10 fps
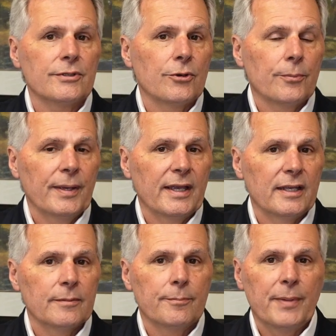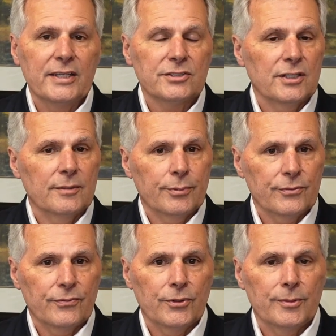note paid based on
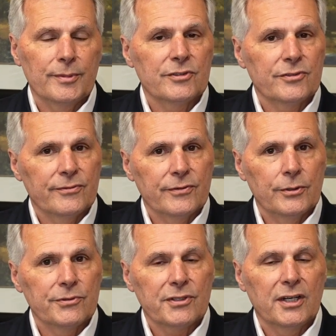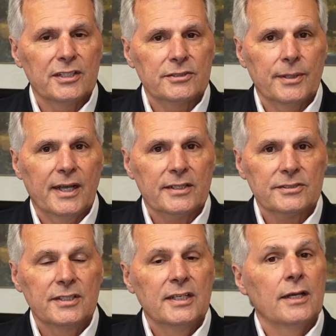performance of those
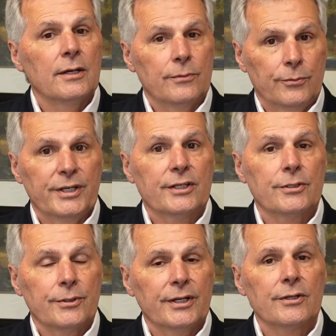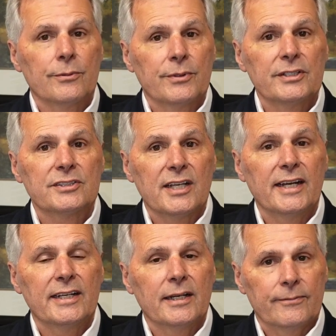contracts, reoccurring or
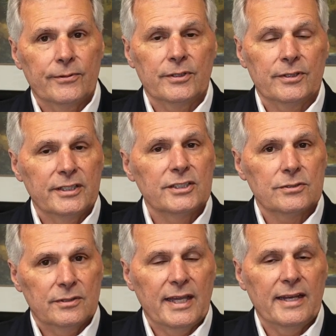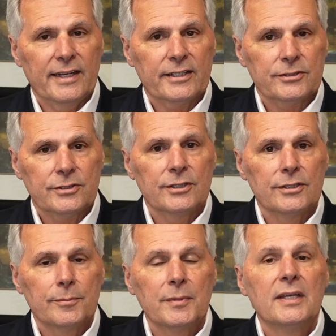re-signing up for at least that next
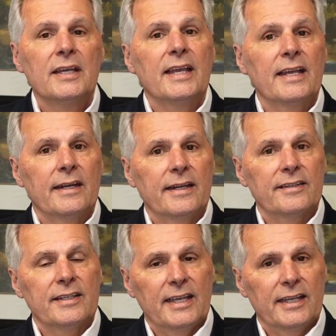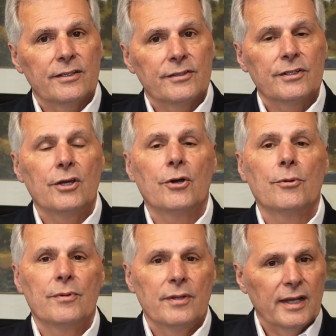term. And at the end of the
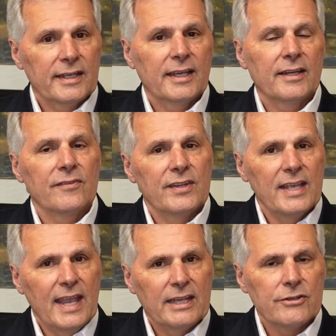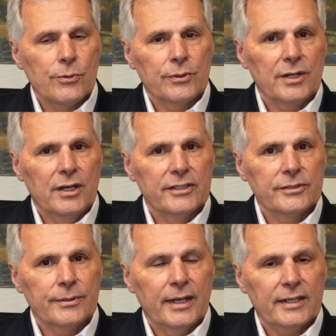note, again, the annual
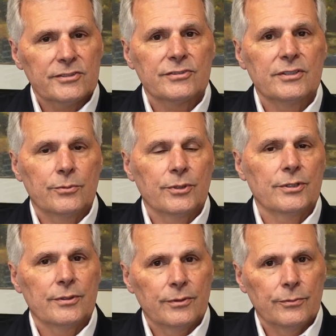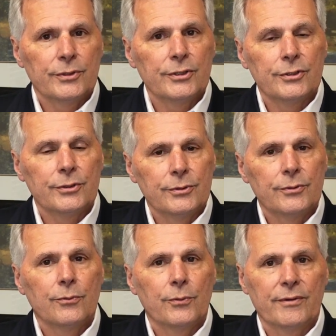contracts that were
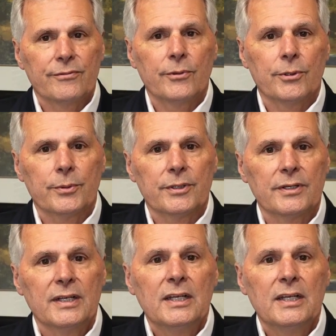renewed went forward.